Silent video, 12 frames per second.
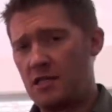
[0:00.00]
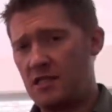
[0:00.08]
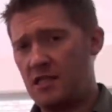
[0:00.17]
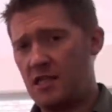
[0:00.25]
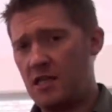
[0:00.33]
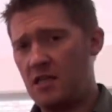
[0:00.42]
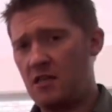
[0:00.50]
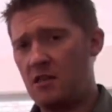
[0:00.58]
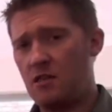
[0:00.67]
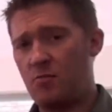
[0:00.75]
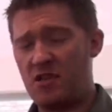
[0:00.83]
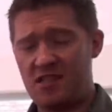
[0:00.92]
see
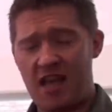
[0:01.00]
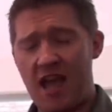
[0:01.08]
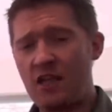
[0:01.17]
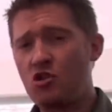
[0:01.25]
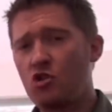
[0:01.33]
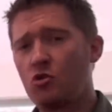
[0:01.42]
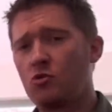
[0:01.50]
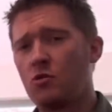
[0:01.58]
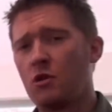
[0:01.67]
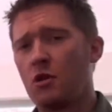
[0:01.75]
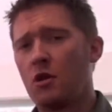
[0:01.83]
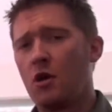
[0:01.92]
the
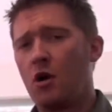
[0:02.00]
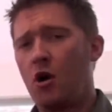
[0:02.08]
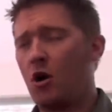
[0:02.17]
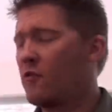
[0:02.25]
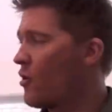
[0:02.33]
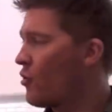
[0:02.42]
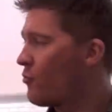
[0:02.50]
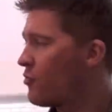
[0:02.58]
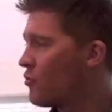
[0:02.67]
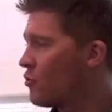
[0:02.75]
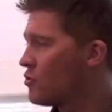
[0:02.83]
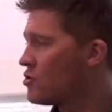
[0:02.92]
potential of our
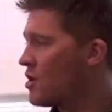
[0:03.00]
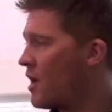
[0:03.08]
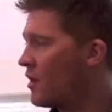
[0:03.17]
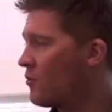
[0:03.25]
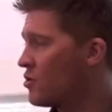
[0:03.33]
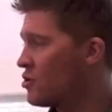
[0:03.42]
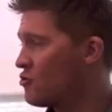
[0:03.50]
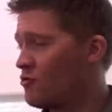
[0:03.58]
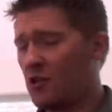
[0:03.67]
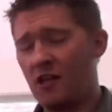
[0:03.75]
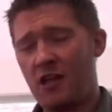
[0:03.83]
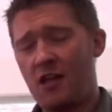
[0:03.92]
project, which is
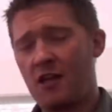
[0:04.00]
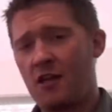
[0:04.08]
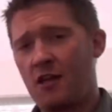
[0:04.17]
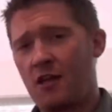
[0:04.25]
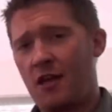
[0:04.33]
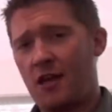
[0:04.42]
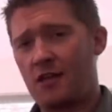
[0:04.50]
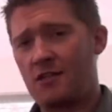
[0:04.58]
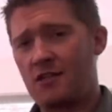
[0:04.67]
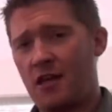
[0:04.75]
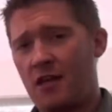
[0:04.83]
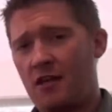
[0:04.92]
really
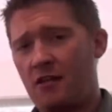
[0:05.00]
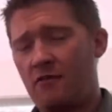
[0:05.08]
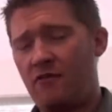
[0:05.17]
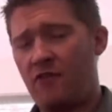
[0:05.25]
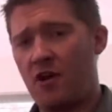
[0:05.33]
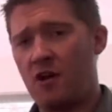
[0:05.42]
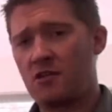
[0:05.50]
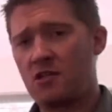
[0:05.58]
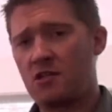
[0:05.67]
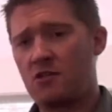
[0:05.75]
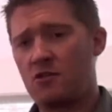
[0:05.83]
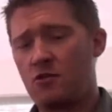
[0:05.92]
exciting for
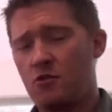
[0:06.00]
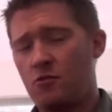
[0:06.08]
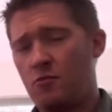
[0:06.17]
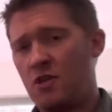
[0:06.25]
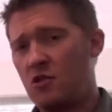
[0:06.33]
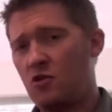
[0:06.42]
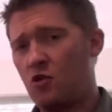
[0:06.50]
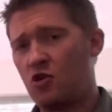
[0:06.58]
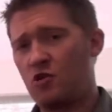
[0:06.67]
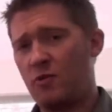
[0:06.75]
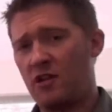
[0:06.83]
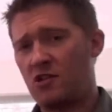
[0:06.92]
us to be
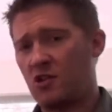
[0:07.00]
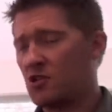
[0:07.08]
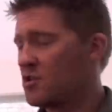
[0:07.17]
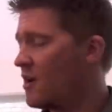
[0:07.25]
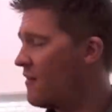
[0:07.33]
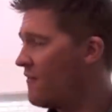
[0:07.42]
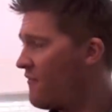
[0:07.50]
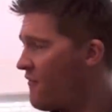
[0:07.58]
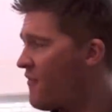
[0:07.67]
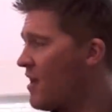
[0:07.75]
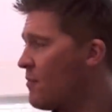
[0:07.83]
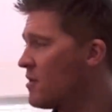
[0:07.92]
endorsed by such a
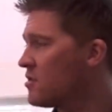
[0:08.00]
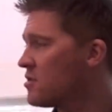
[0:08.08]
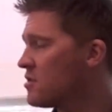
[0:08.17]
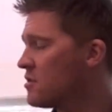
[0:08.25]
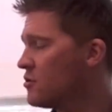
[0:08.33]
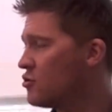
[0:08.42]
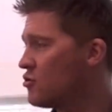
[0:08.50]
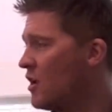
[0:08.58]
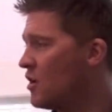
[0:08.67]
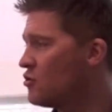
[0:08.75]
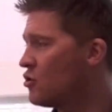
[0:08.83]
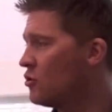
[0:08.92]
famous
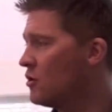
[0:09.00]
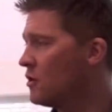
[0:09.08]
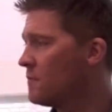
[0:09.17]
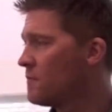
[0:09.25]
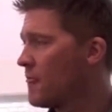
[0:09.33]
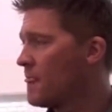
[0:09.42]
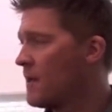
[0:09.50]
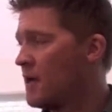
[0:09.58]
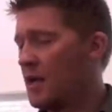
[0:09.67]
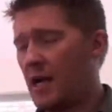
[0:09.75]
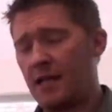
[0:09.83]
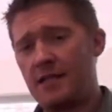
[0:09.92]
trade union.
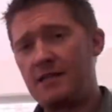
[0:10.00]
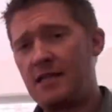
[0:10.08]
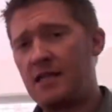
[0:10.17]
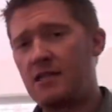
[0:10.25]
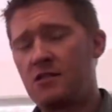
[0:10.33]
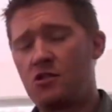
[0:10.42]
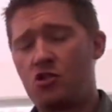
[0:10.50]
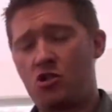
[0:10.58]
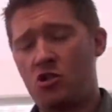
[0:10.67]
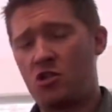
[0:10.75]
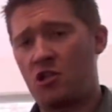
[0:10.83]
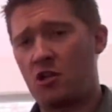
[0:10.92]
And indeed,
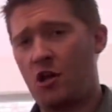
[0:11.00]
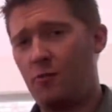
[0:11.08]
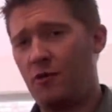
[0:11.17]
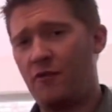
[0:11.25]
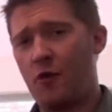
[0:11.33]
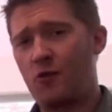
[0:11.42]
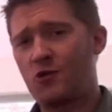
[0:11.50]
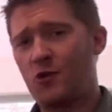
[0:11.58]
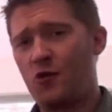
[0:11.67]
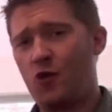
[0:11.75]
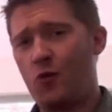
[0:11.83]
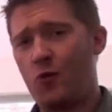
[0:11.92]
just a couple of hours
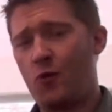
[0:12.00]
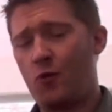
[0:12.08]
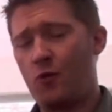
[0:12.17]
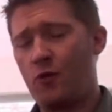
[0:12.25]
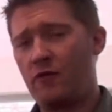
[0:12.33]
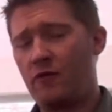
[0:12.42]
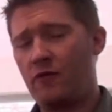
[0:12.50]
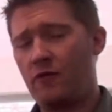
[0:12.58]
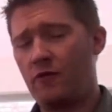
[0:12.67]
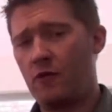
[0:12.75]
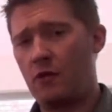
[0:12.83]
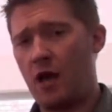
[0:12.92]
ago,
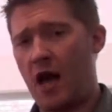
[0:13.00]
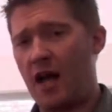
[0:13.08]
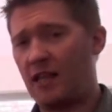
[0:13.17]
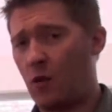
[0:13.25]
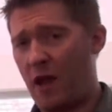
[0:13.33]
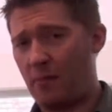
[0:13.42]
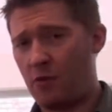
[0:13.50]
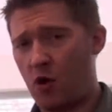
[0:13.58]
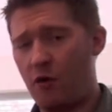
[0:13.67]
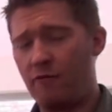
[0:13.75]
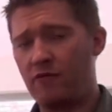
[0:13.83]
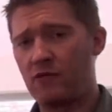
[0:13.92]
we've had a web
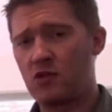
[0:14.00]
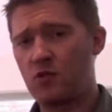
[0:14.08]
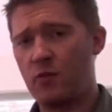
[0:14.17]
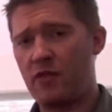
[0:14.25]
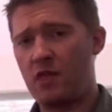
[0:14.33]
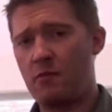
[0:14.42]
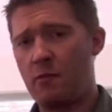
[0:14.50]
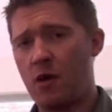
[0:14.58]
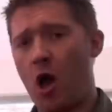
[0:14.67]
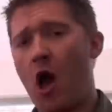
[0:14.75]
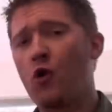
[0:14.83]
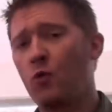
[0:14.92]
conference with them
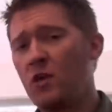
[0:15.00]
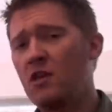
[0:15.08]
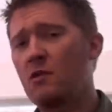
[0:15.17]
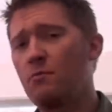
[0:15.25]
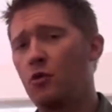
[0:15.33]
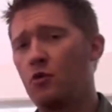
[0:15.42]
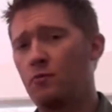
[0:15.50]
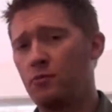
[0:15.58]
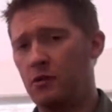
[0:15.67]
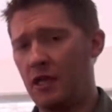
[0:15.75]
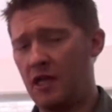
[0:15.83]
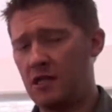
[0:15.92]
about how we can put
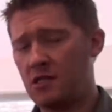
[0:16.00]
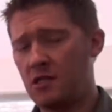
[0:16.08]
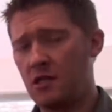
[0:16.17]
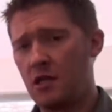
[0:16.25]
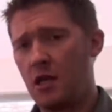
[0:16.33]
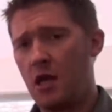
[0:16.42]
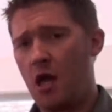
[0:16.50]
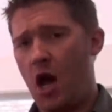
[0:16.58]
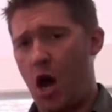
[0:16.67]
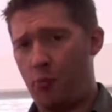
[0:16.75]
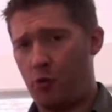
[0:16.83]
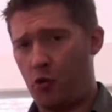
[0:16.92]
in place
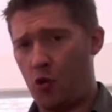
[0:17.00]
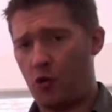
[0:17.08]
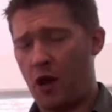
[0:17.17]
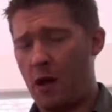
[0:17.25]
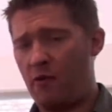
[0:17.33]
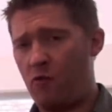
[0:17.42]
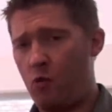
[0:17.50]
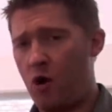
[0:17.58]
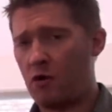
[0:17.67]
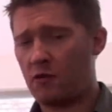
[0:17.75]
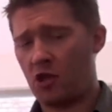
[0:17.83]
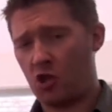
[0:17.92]
a programme of
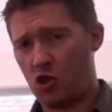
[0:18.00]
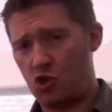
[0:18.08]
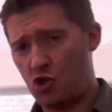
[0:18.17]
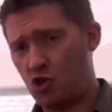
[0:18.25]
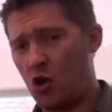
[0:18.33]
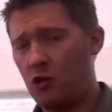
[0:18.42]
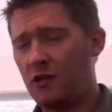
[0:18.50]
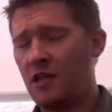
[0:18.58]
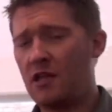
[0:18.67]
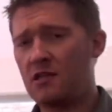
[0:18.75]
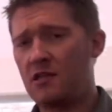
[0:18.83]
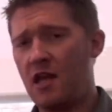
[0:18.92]
work that
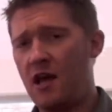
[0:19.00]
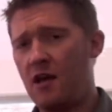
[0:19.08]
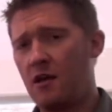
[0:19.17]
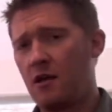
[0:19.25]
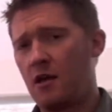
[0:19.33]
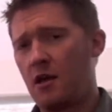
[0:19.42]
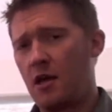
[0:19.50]
consolidates that